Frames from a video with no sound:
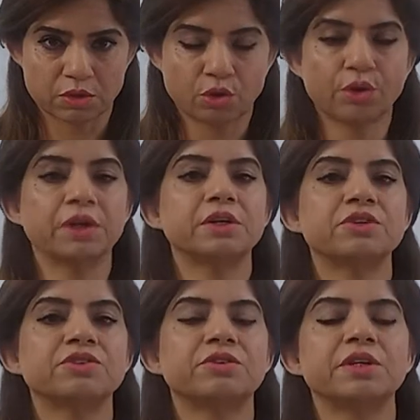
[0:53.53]
talking
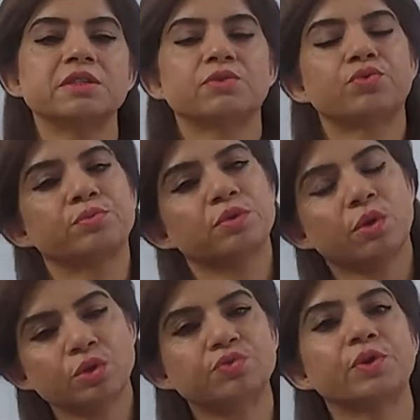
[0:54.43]
dictionaries or from the
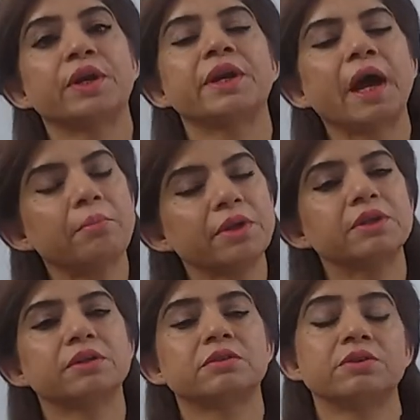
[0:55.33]
Oxford and Cambridge
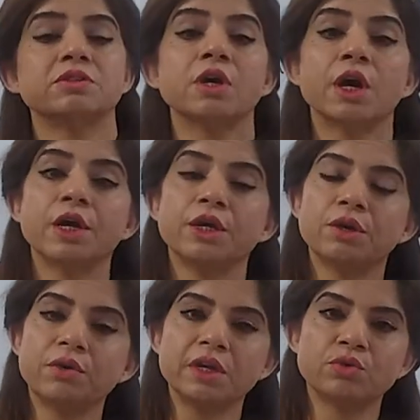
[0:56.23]
dictionaries,
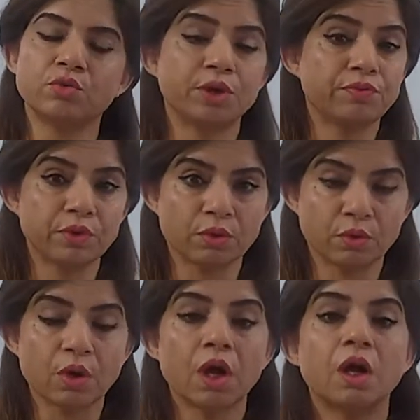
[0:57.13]
you get to know, if you
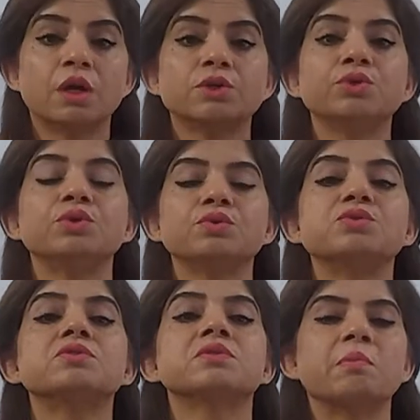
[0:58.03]
know to
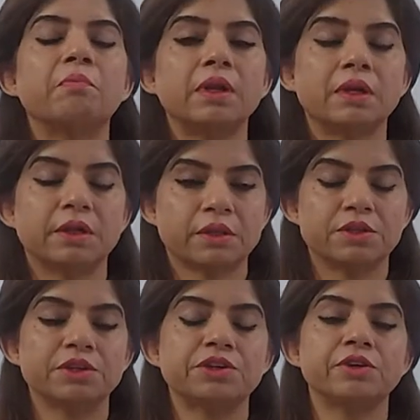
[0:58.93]
use the symbol in the
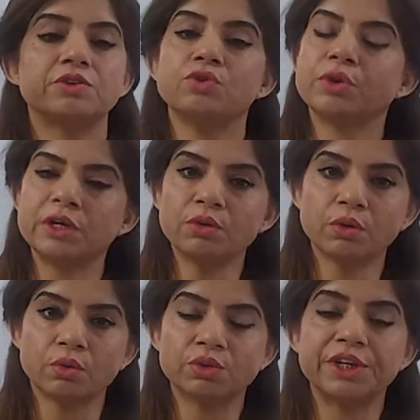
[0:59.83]
dictionaries, you get to
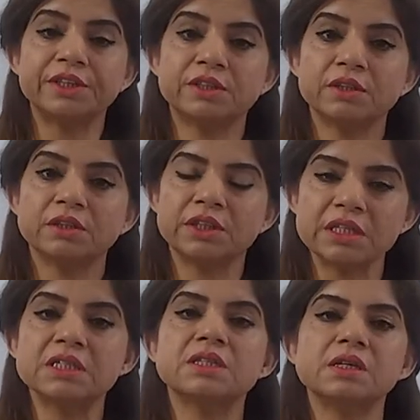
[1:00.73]
know that
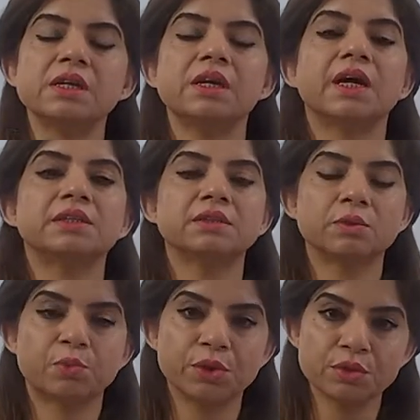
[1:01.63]
these C letters
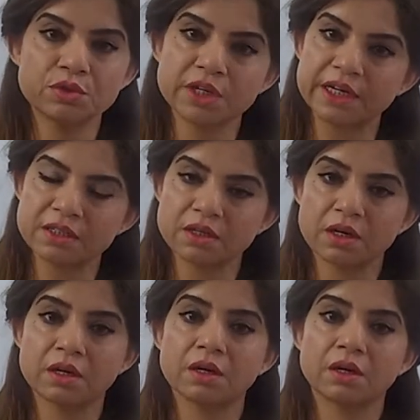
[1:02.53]
are produced as